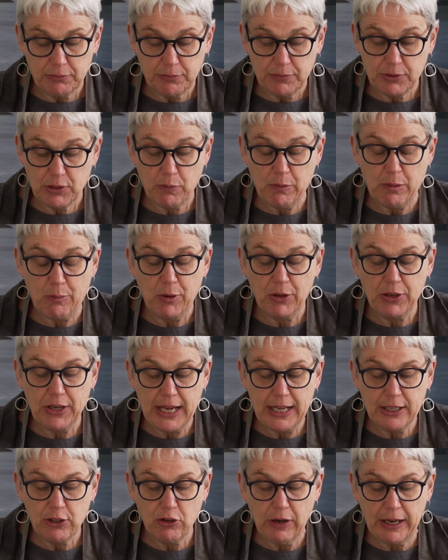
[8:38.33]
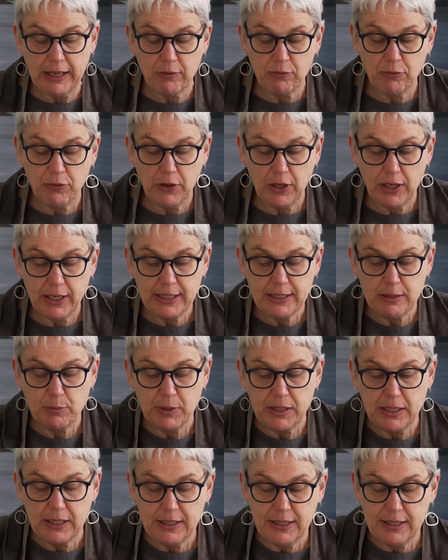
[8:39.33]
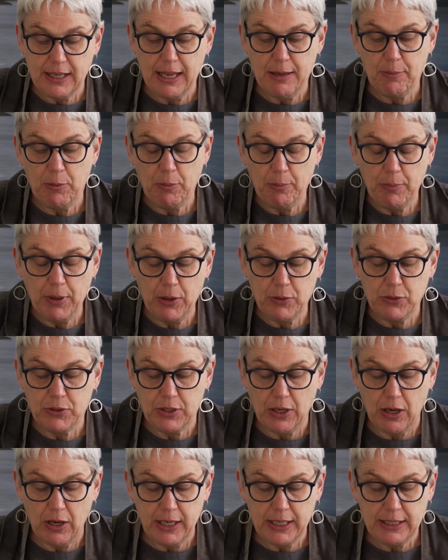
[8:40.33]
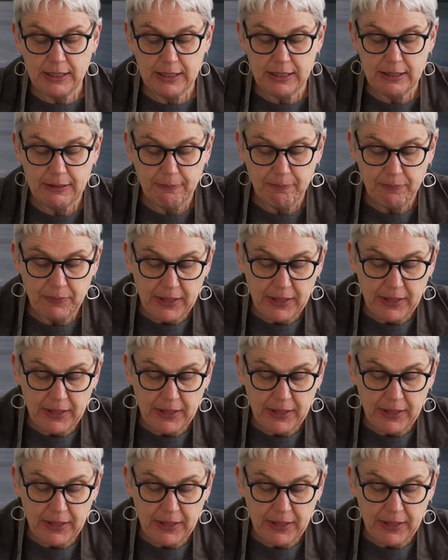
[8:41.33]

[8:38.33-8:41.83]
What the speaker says: so we want our dragonfly to be the same on both sides,